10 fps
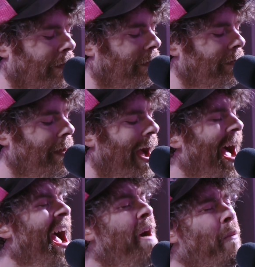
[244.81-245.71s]
and
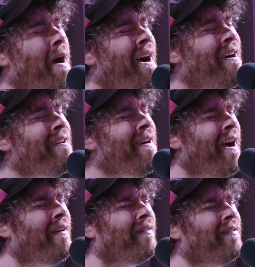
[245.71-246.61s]
I
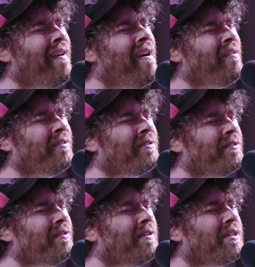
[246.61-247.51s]

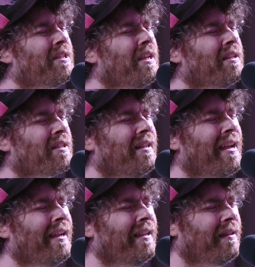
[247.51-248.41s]
wandered 6
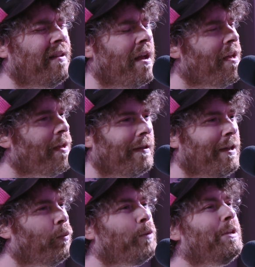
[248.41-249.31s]
lane.
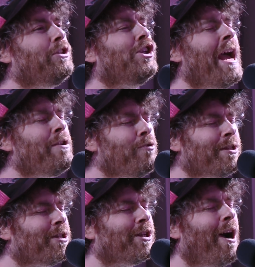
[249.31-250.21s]
It would be
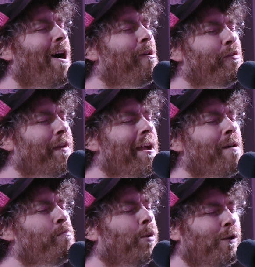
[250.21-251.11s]
generous to call
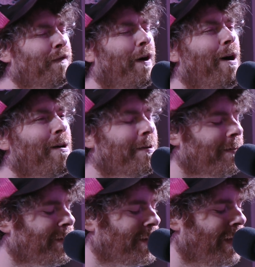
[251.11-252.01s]
them
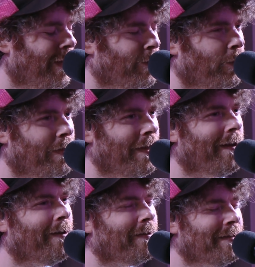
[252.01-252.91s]
boulevards with
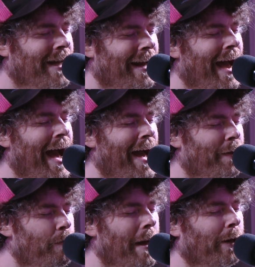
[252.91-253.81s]
their
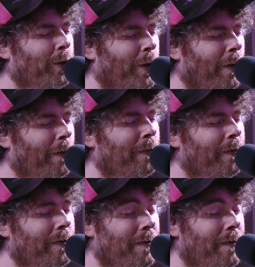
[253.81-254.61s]
dead-eyed metal herd.